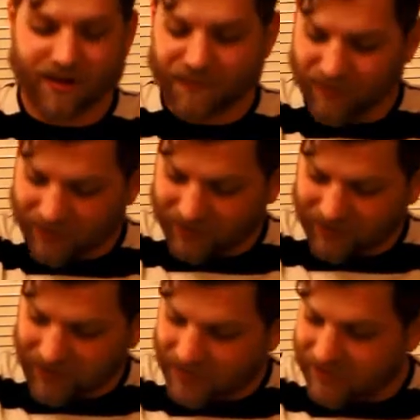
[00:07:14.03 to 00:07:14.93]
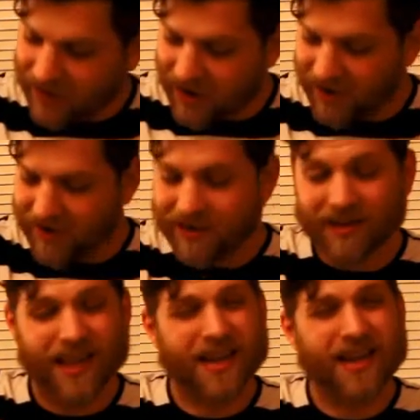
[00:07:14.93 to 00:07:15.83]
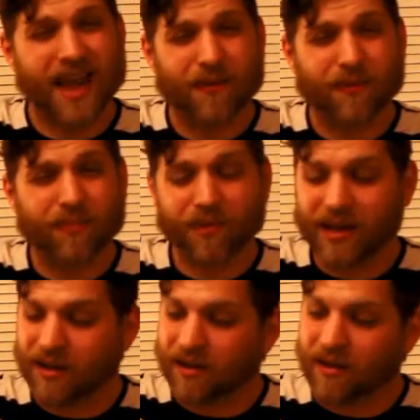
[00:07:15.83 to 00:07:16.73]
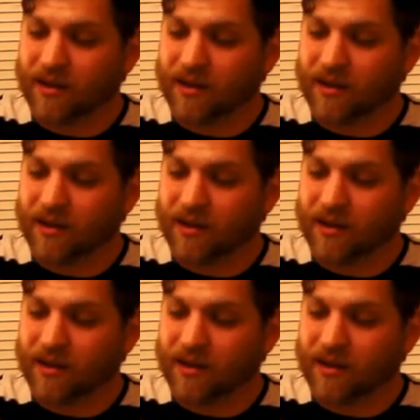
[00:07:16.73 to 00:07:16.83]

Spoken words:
I feel like the kid got it and never played it.